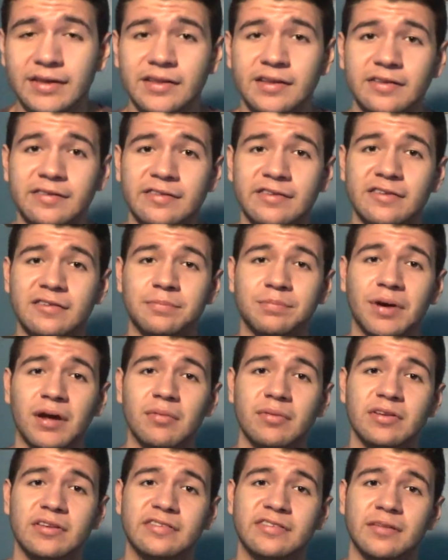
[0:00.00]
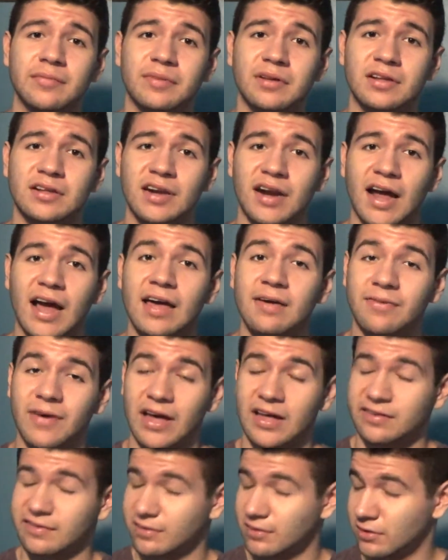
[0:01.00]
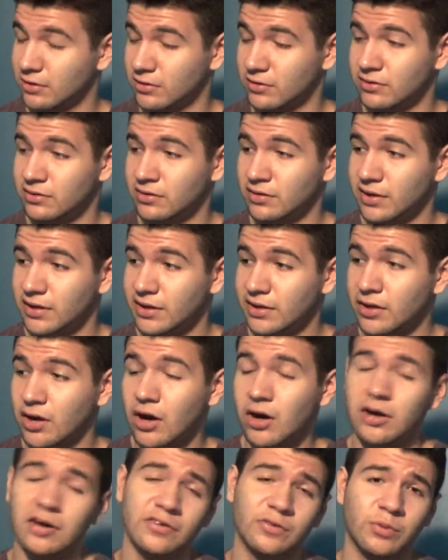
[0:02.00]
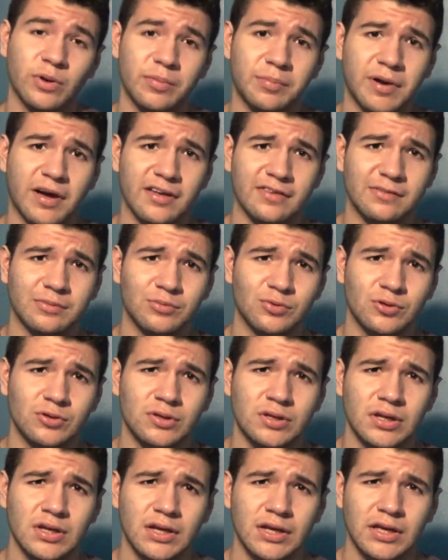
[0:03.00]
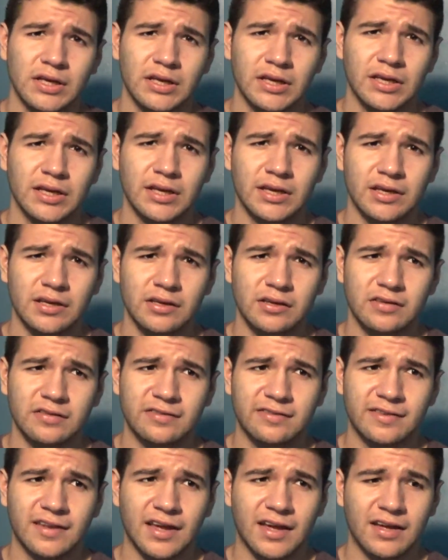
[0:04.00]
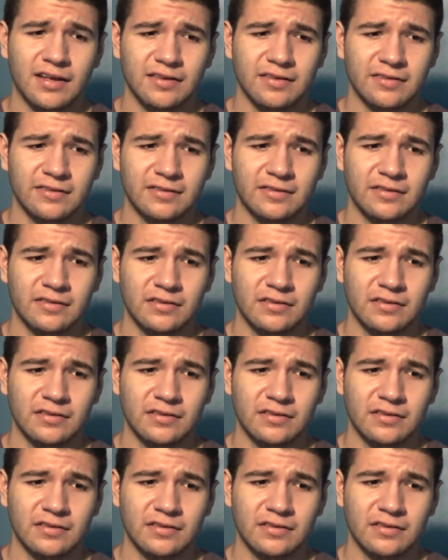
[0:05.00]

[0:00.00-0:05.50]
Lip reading: And this is probably something that I've had to learn in the hardest way possible, is that